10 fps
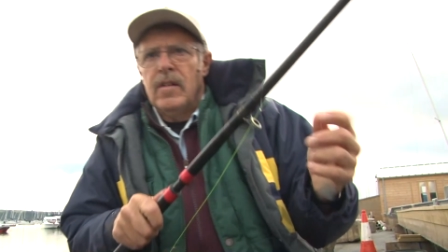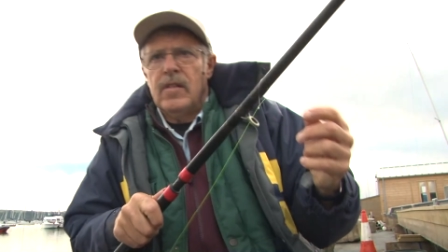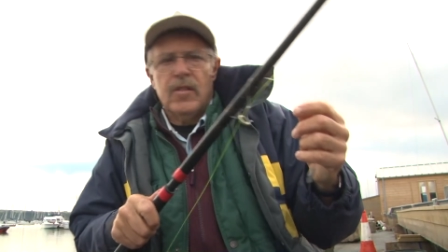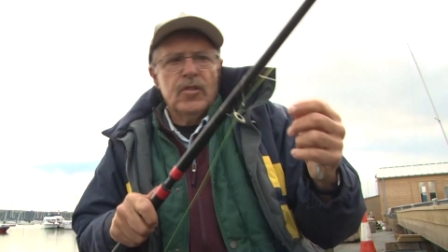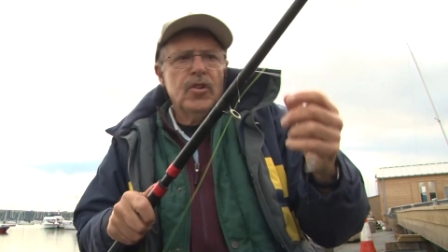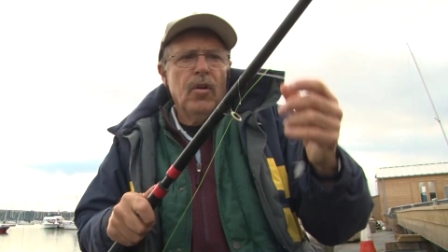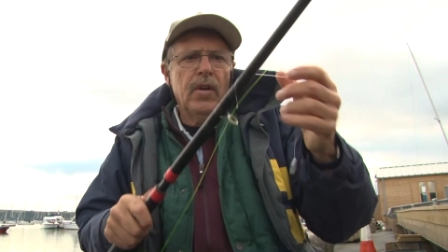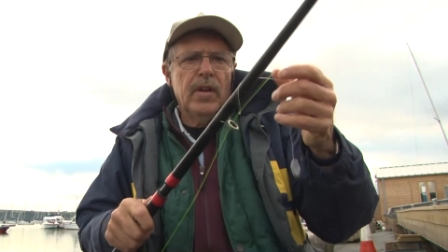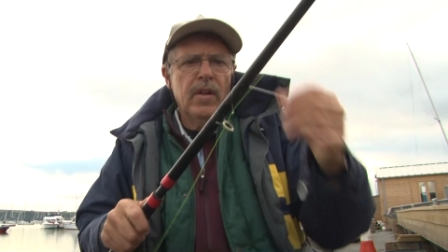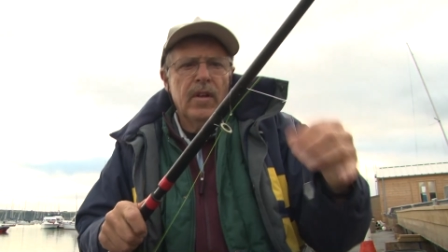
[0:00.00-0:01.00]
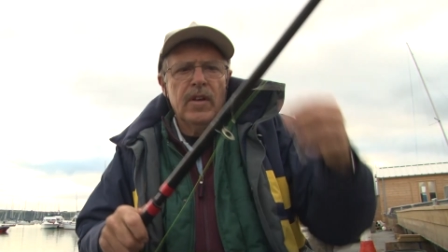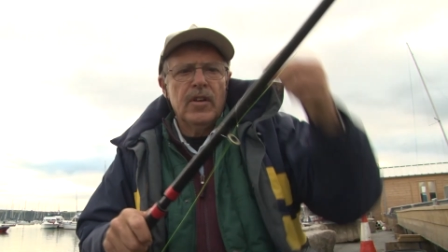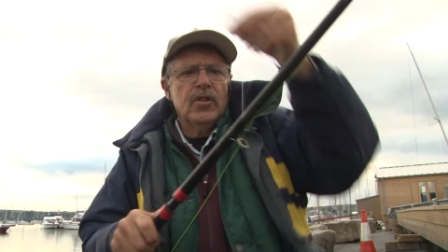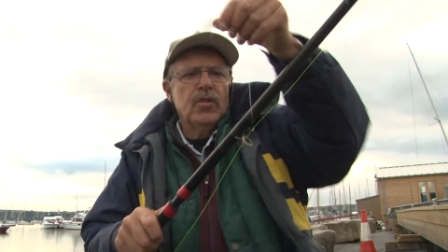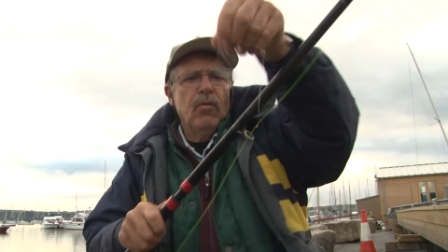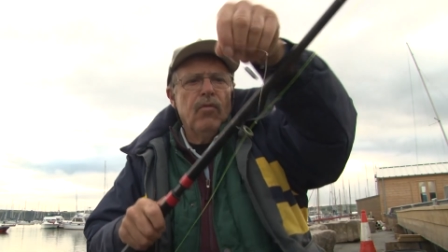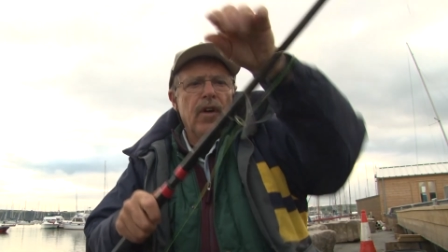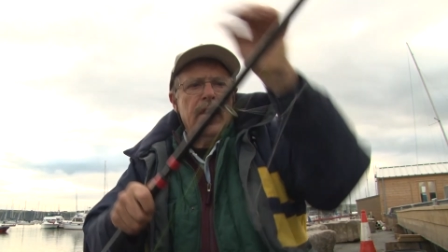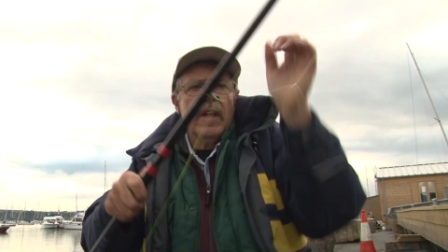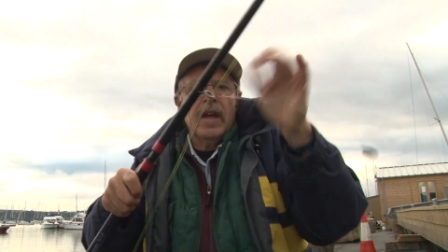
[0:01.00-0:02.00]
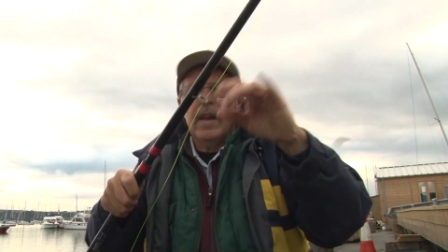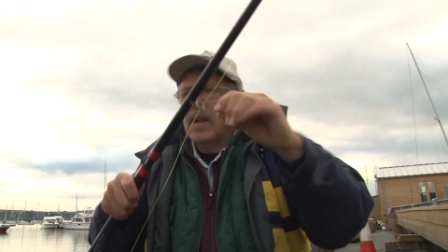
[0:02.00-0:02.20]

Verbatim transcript: And the tide is still flooding in,